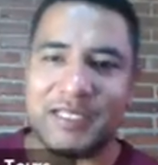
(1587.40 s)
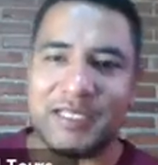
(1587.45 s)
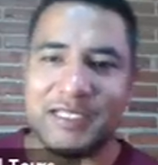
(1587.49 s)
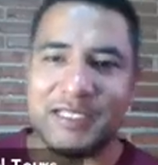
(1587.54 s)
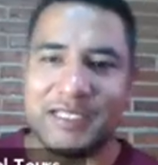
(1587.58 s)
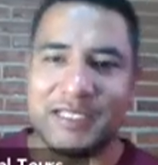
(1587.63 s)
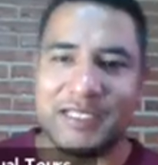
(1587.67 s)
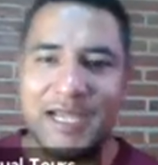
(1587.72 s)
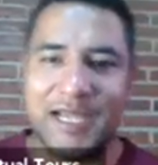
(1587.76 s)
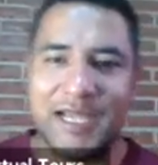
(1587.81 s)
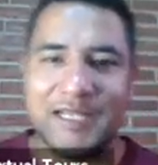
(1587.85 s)
in
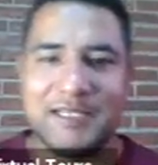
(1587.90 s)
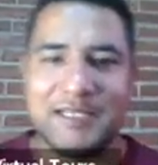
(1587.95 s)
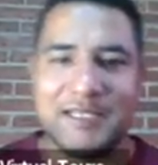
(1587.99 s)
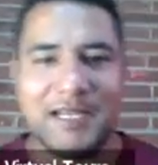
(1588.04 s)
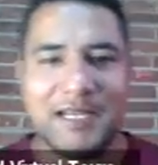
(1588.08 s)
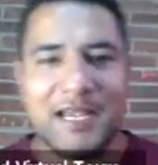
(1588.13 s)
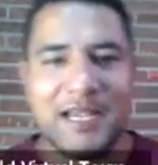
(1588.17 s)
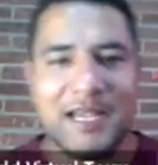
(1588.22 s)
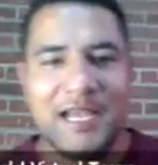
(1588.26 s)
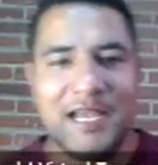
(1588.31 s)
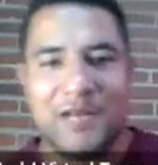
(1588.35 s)
tides,
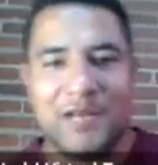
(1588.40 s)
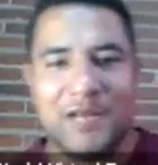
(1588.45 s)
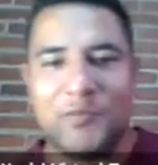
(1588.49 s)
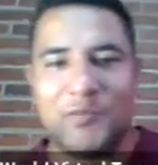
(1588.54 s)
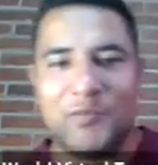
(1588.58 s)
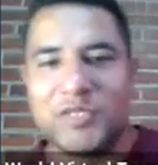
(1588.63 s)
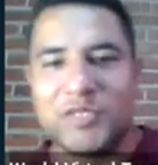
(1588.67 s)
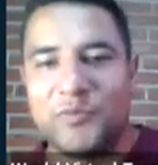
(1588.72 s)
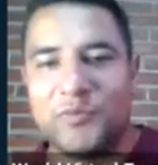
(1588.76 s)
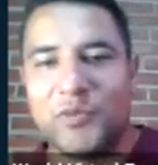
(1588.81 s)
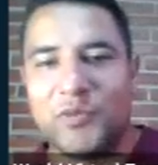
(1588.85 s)
and
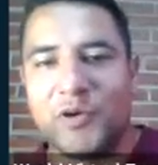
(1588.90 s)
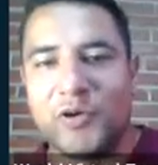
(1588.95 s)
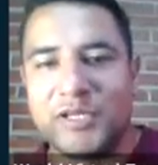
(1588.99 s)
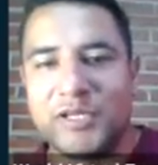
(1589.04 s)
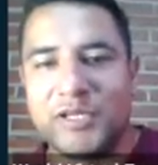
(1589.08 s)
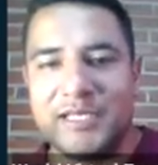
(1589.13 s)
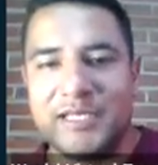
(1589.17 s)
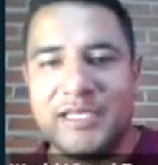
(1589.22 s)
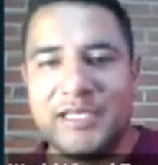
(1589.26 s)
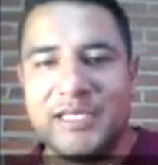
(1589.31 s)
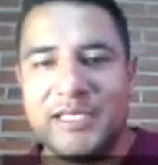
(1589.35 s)
most
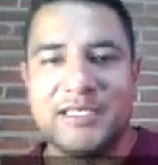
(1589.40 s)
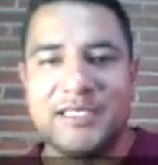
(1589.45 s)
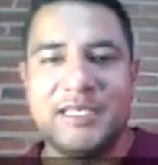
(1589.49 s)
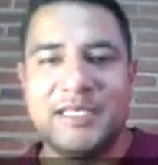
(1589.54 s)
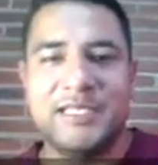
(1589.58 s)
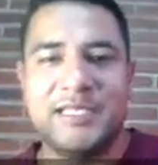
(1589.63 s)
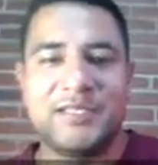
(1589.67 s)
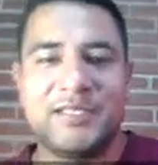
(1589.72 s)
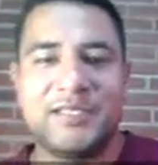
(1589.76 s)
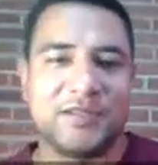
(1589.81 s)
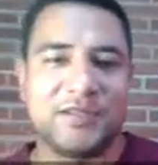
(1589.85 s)
importantly, the
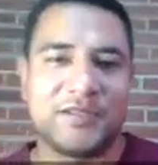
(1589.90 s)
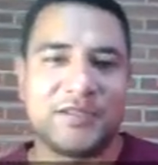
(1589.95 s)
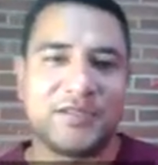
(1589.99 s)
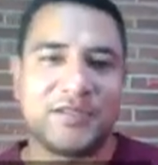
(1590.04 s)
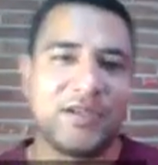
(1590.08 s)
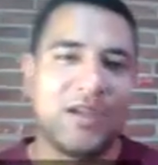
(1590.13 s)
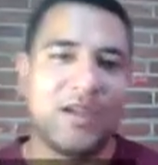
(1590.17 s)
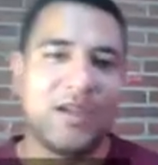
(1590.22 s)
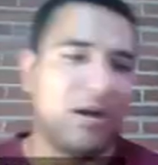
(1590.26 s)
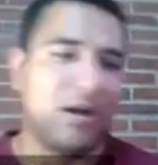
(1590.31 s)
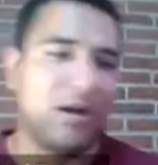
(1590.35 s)
seasons
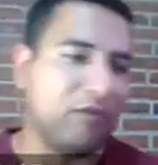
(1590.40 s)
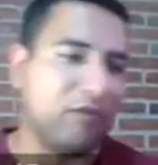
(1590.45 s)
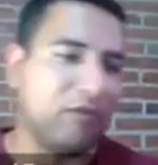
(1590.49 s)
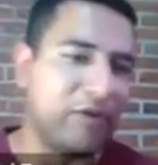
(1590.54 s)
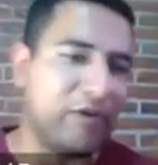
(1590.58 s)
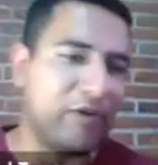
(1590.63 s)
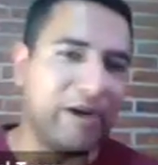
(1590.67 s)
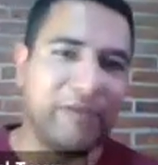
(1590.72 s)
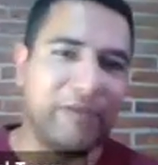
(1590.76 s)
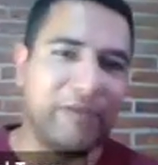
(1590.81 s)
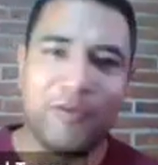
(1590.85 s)
of
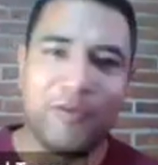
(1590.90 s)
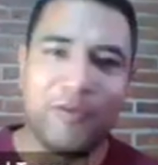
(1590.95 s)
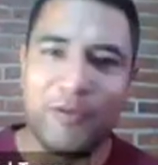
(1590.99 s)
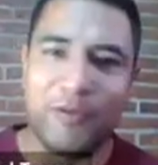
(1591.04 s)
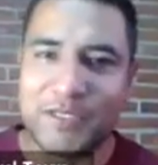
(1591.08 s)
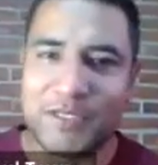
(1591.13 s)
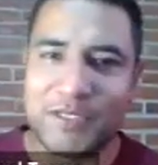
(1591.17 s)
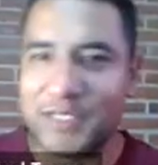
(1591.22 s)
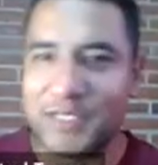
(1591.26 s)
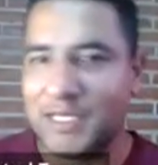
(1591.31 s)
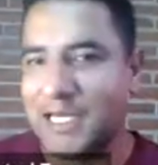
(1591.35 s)

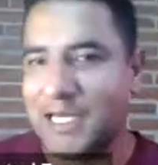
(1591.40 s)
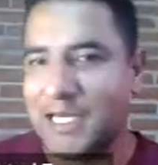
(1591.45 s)
rainfalls